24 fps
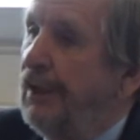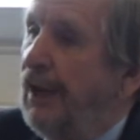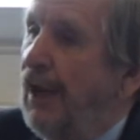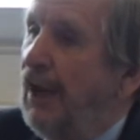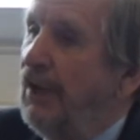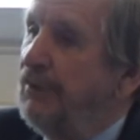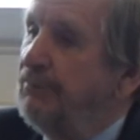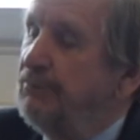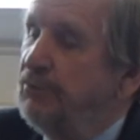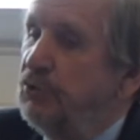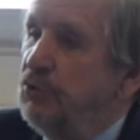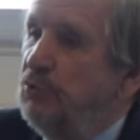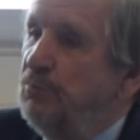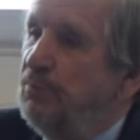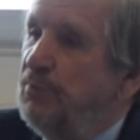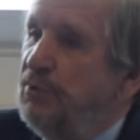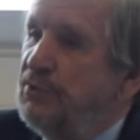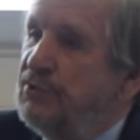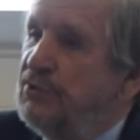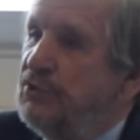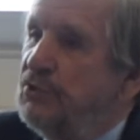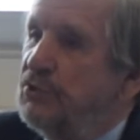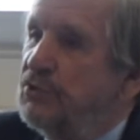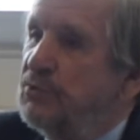I do
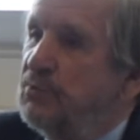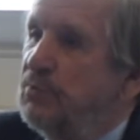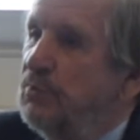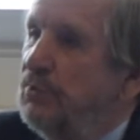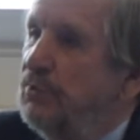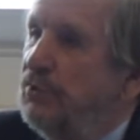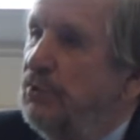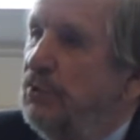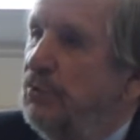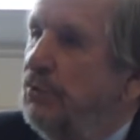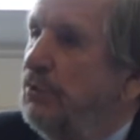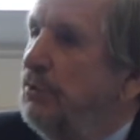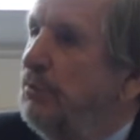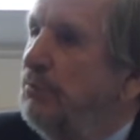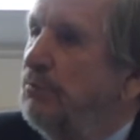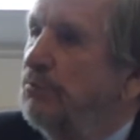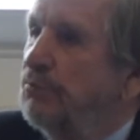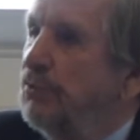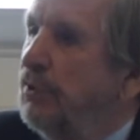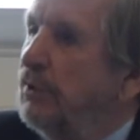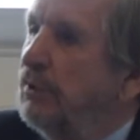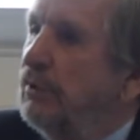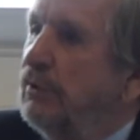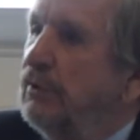business with you in
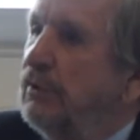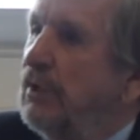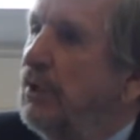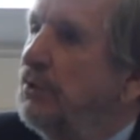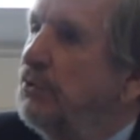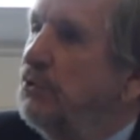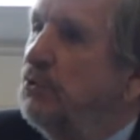Britain, I